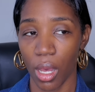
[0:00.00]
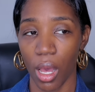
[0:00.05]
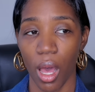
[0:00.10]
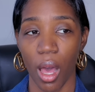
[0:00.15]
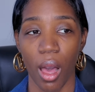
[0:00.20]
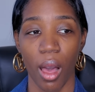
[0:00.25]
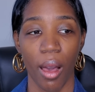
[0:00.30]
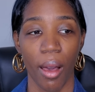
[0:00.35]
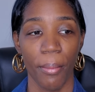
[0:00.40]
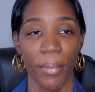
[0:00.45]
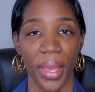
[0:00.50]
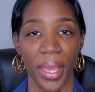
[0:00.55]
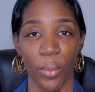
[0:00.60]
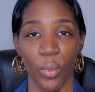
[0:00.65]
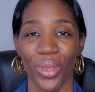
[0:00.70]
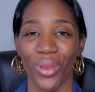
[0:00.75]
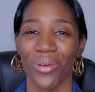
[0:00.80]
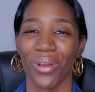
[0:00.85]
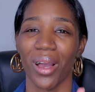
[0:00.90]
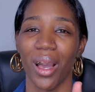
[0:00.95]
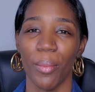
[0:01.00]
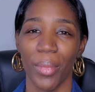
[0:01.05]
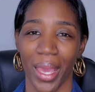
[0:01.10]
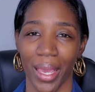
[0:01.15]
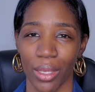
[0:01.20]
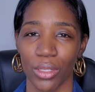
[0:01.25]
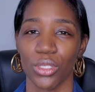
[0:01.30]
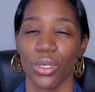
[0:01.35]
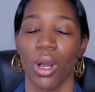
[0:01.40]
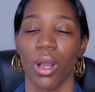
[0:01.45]
and we're going to come
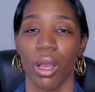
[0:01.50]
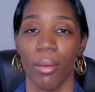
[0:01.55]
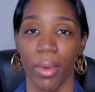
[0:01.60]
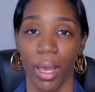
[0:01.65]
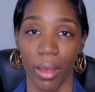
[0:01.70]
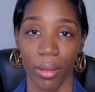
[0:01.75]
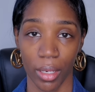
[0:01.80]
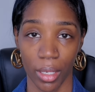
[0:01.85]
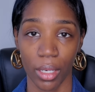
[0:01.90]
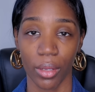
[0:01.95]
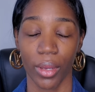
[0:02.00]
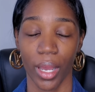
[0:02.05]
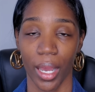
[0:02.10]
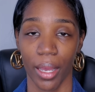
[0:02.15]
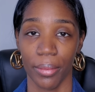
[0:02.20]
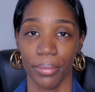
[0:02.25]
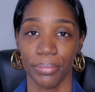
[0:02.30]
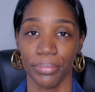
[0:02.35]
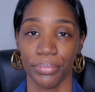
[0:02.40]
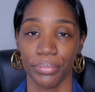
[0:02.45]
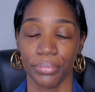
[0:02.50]
back and talk about it, okay?